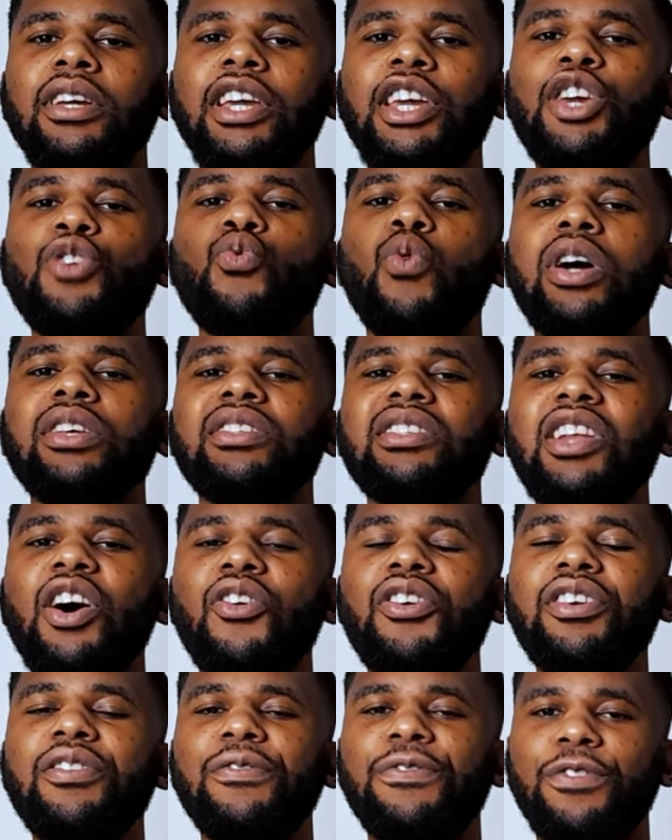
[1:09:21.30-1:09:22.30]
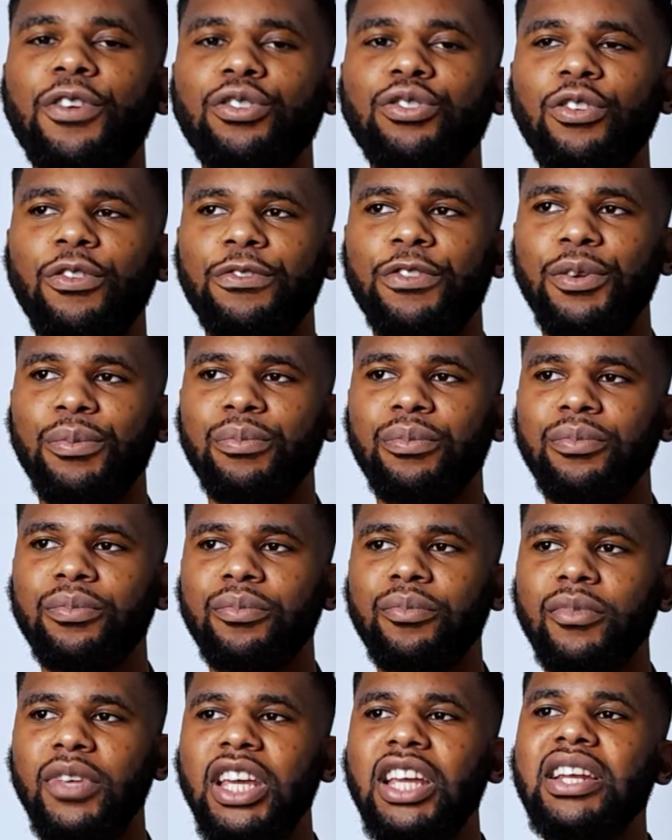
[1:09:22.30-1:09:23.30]
he was now in front of
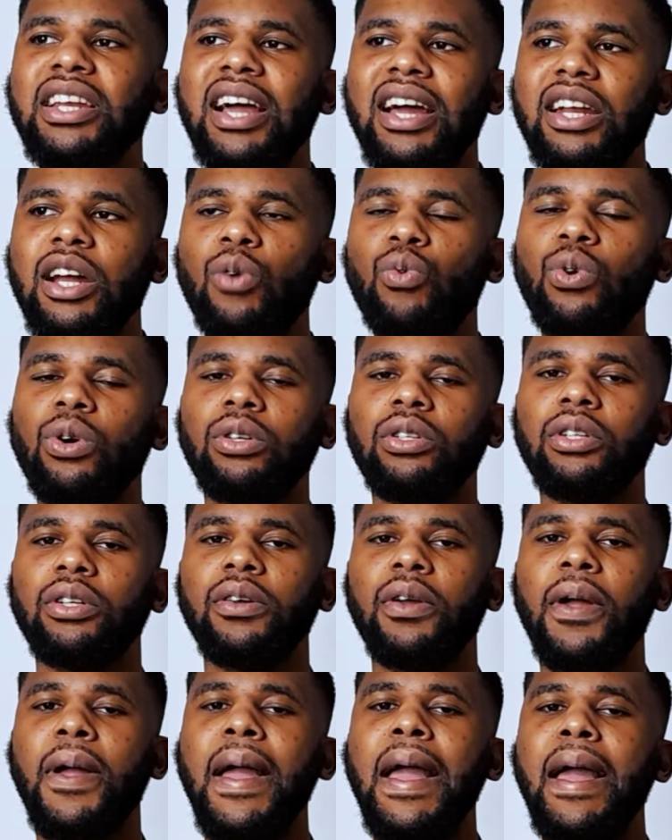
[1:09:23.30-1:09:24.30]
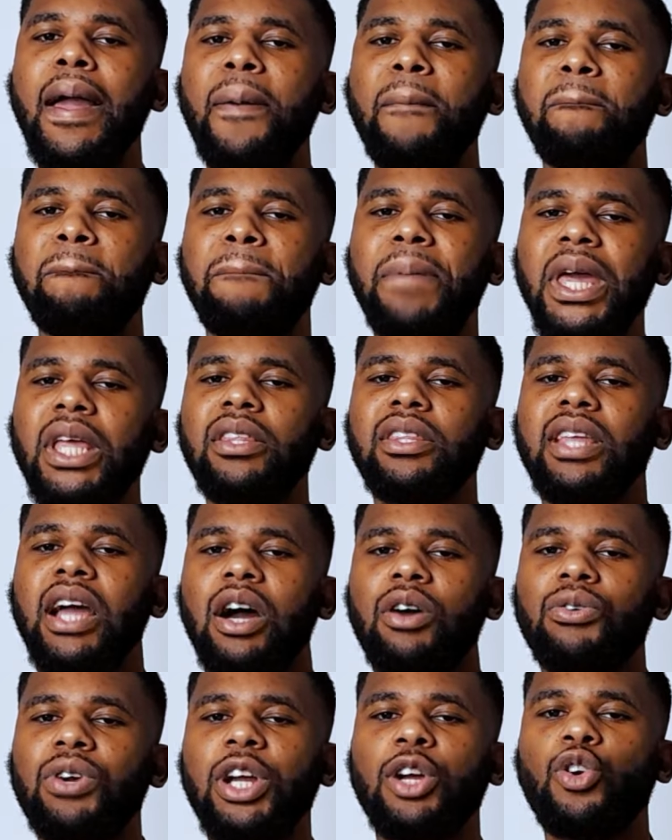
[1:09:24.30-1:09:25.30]
him. In other words,
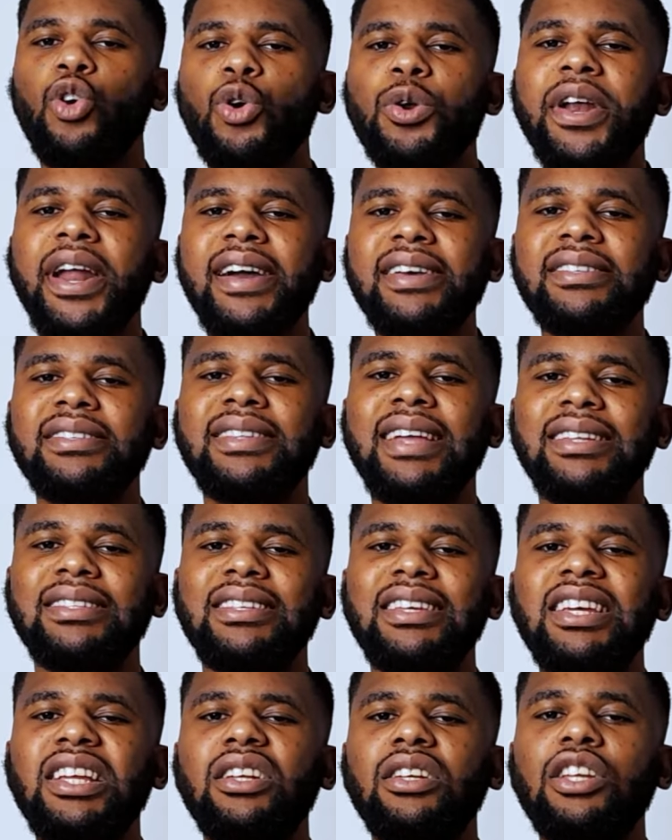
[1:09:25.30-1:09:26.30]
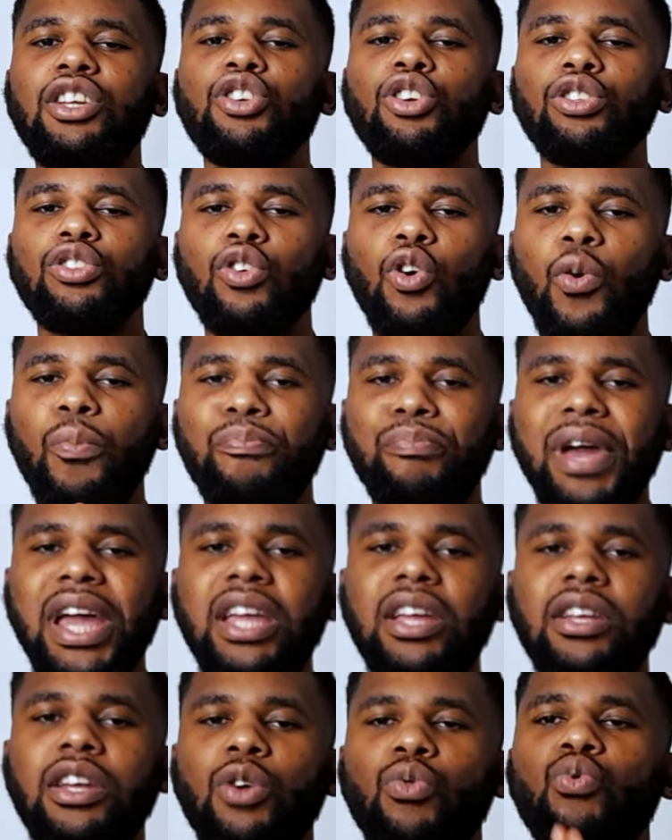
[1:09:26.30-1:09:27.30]
Peter recognized that he did not
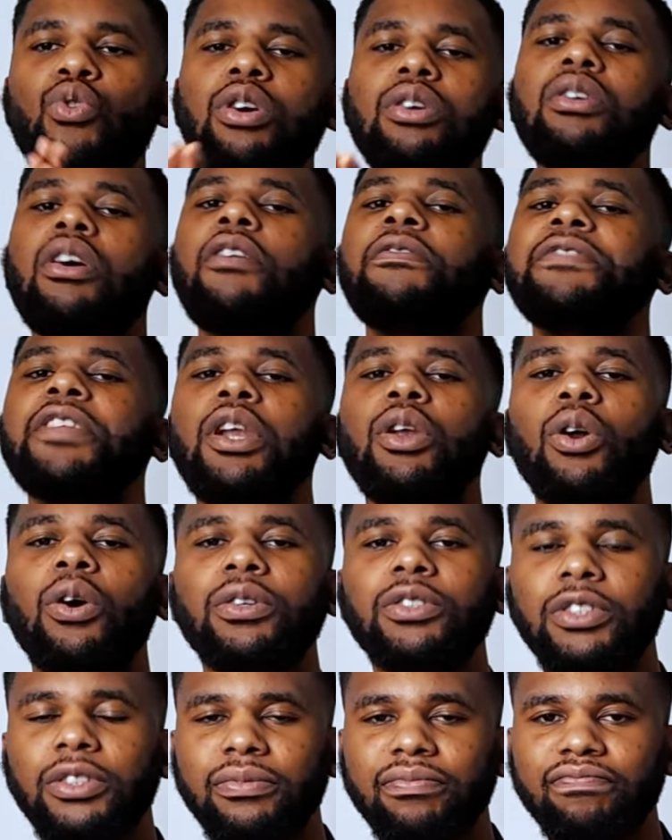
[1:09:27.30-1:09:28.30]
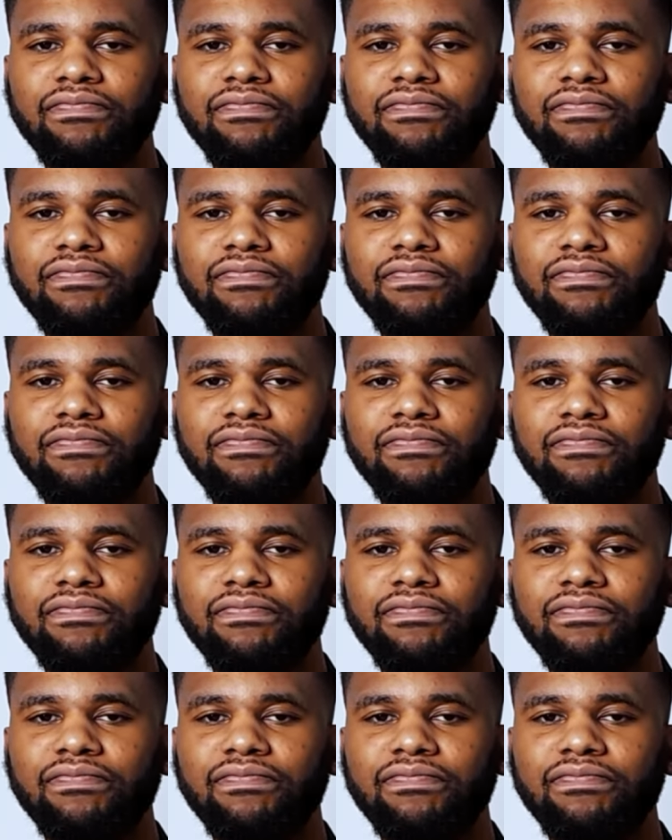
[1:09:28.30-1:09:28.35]
obey the word of the Lord.